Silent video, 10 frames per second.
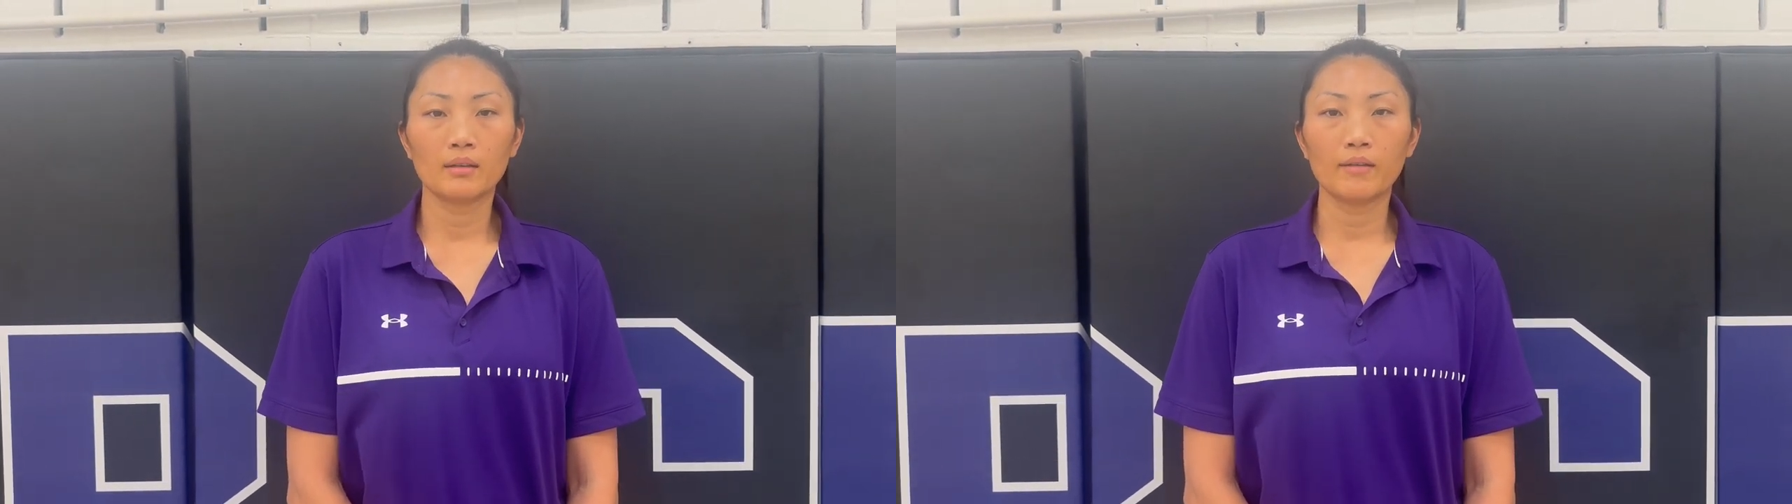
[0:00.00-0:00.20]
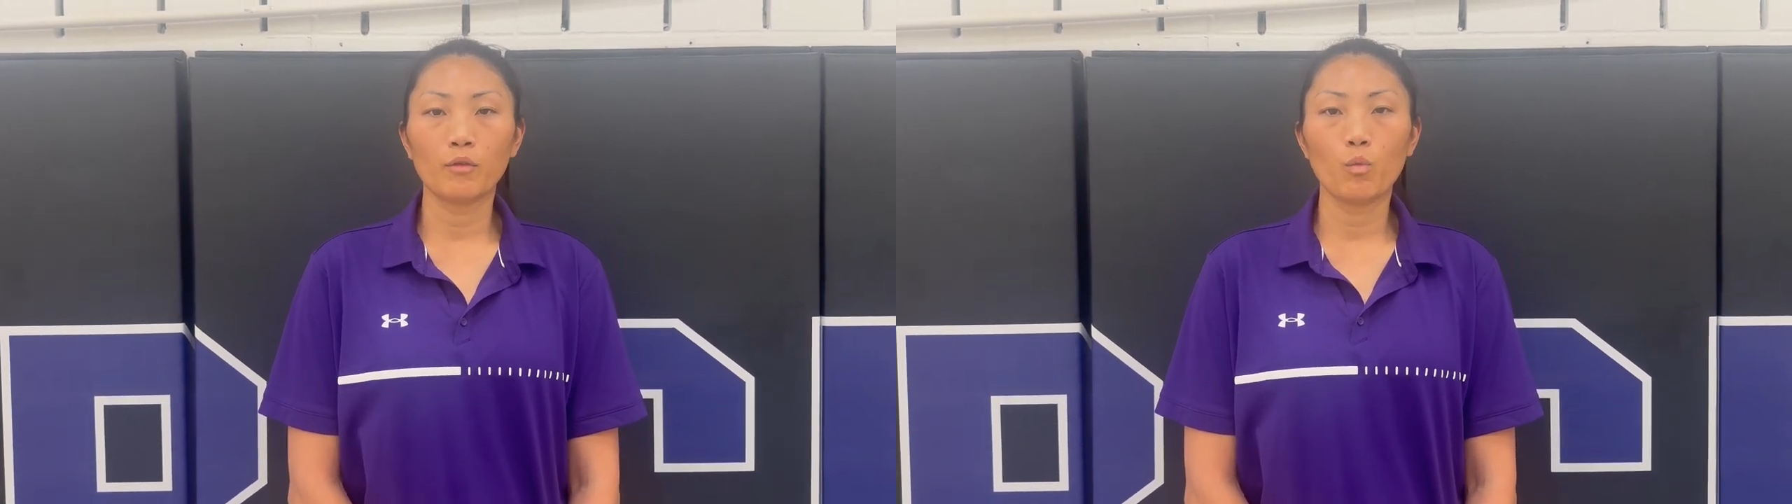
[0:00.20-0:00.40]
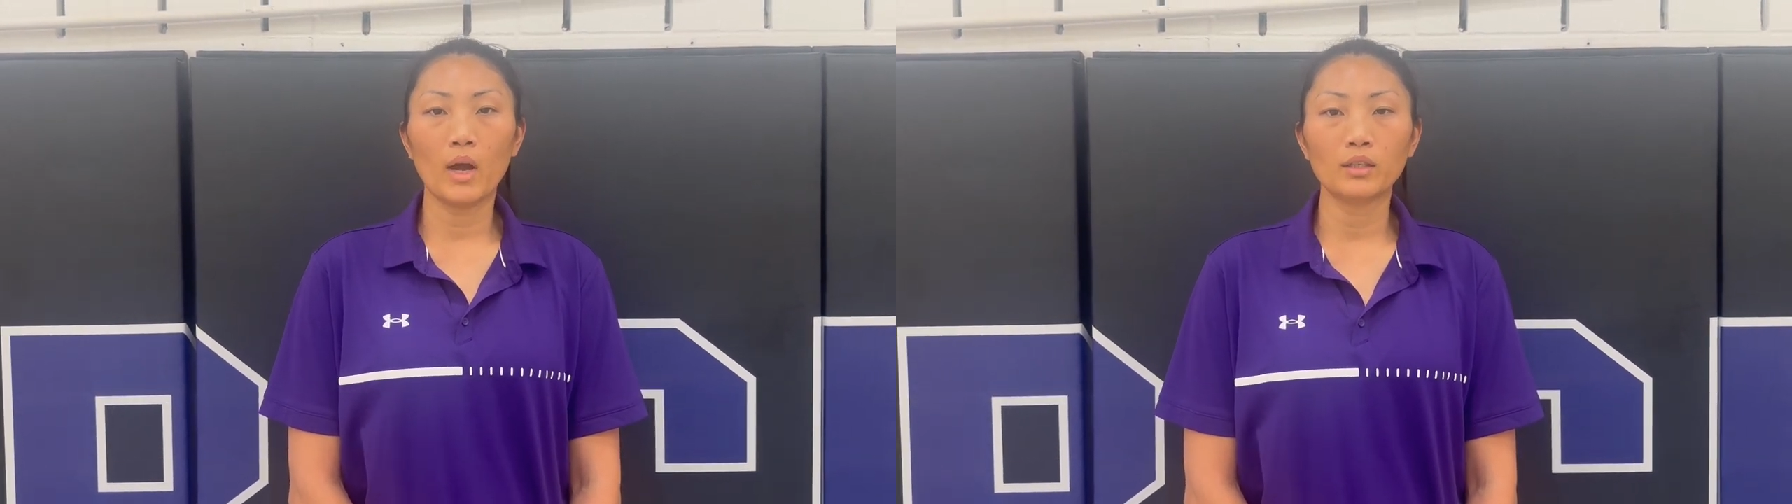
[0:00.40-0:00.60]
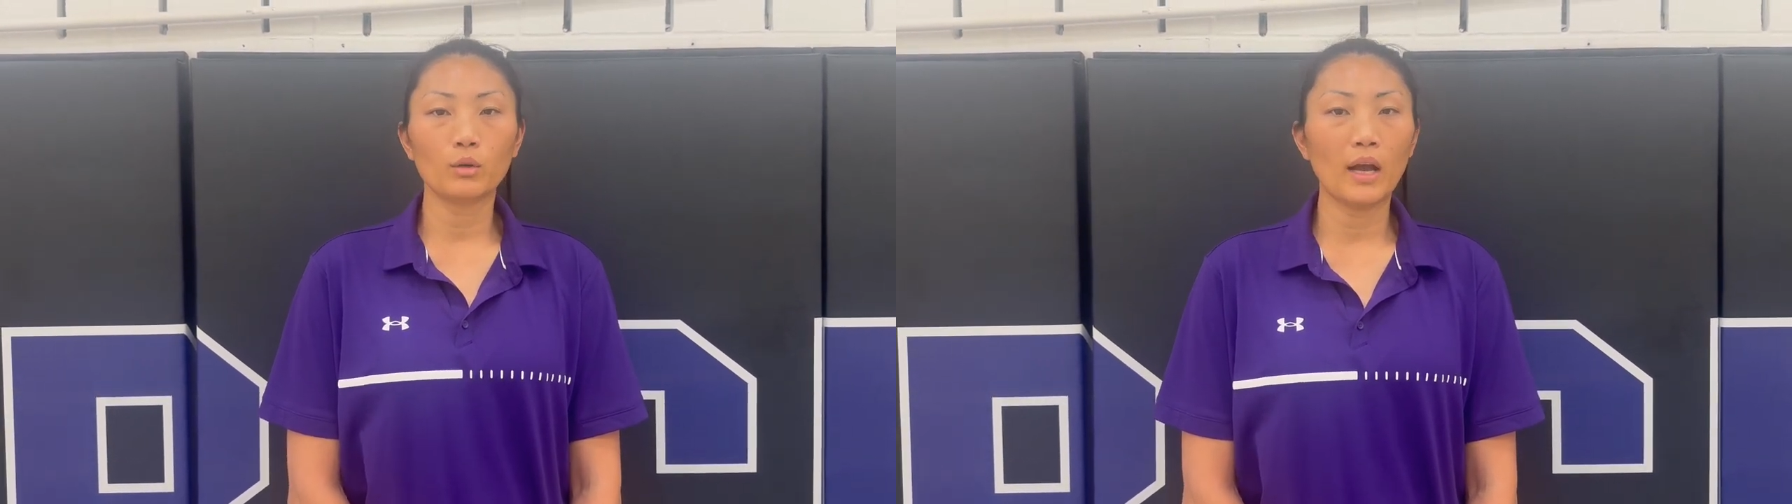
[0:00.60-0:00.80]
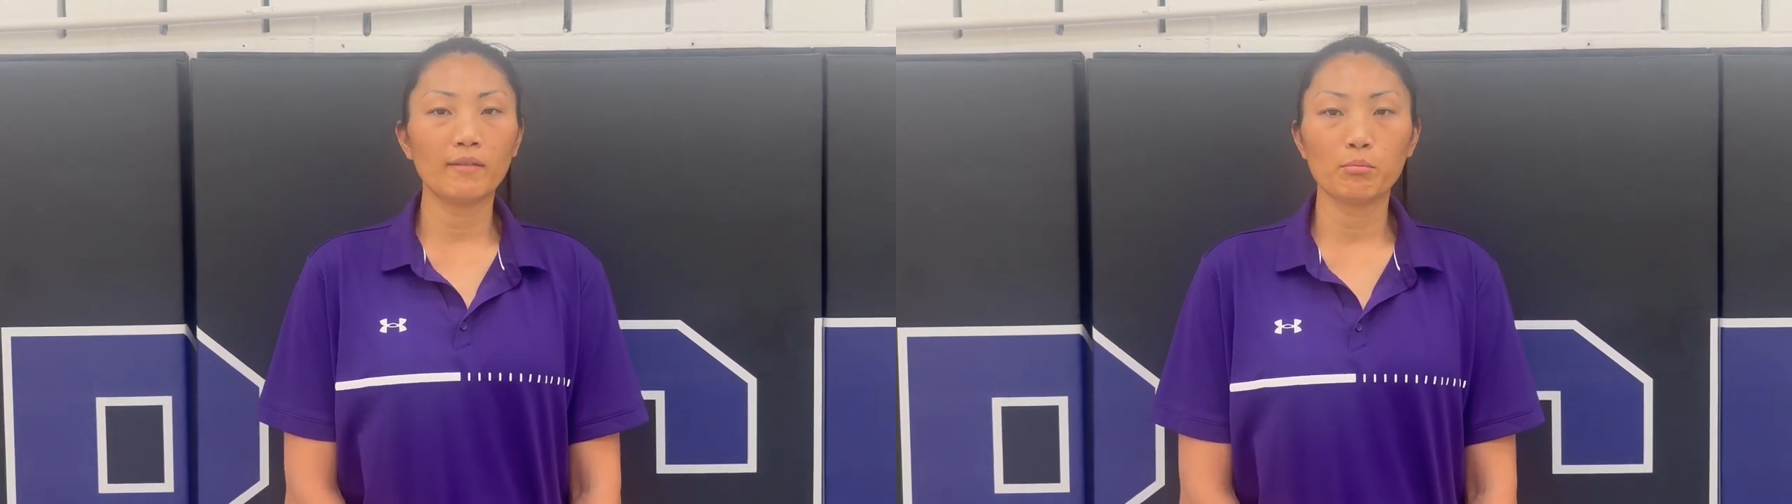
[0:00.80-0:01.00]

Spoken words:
if one don't have a